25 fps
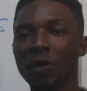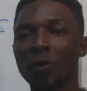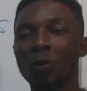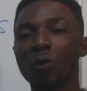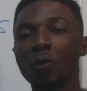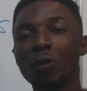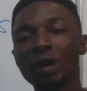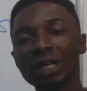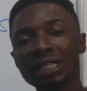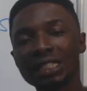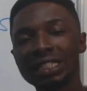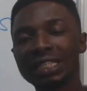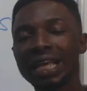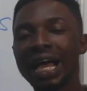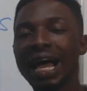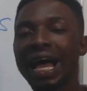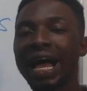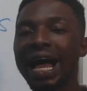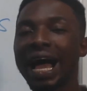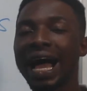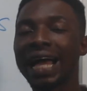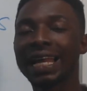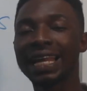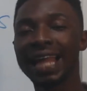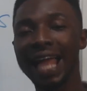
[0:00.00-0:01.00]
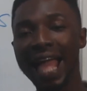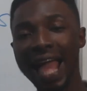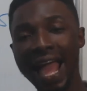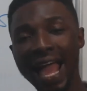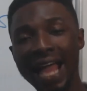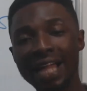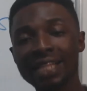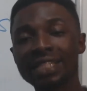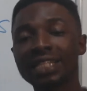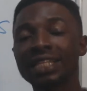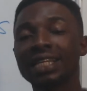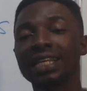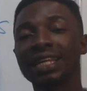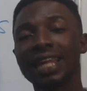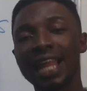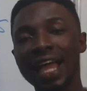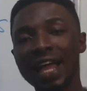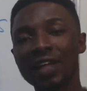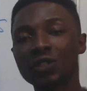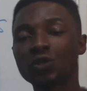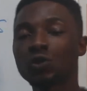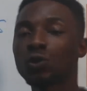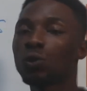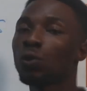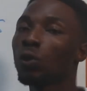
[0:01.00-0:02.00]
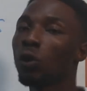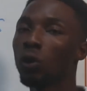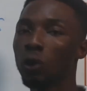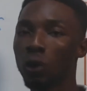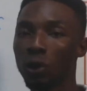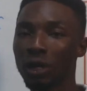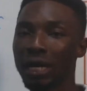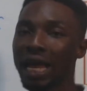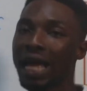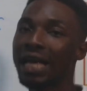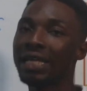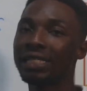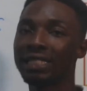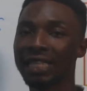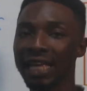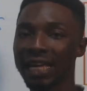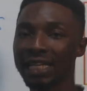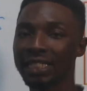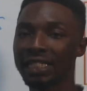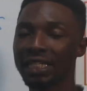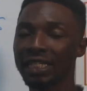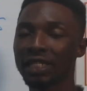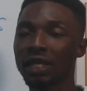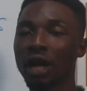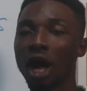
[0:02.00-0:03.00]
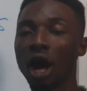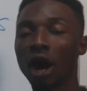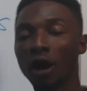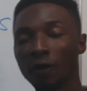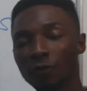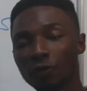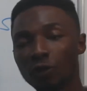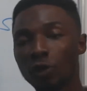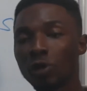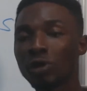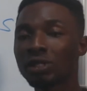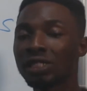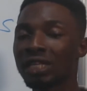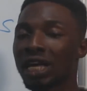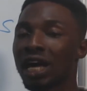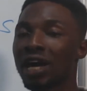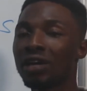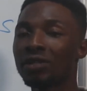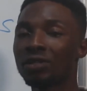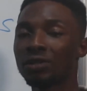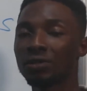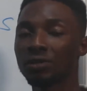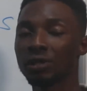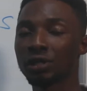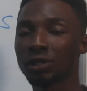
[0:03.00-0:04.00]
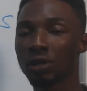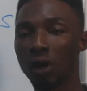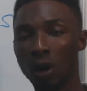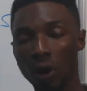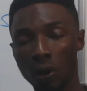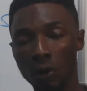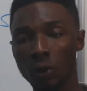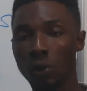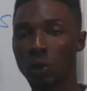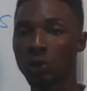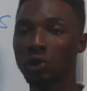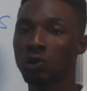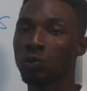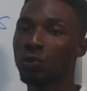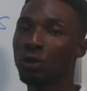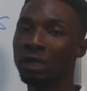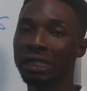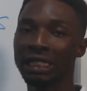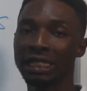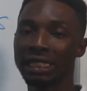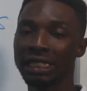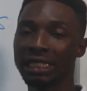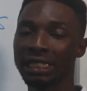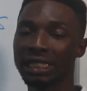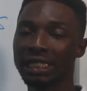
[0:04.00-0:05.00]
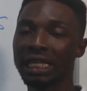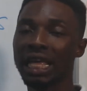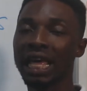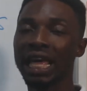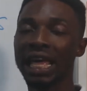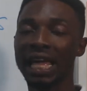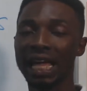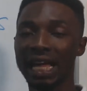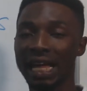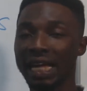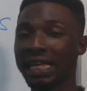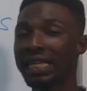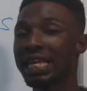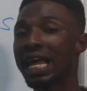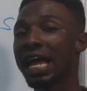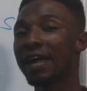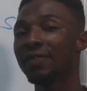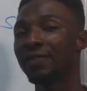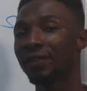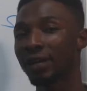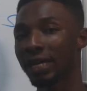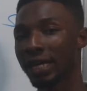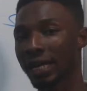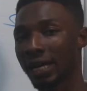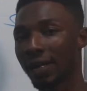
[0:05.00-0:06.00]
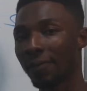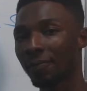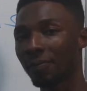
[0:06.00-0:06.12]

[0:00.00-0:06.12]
which at the end led to colonization of those countries or those regions in Africa.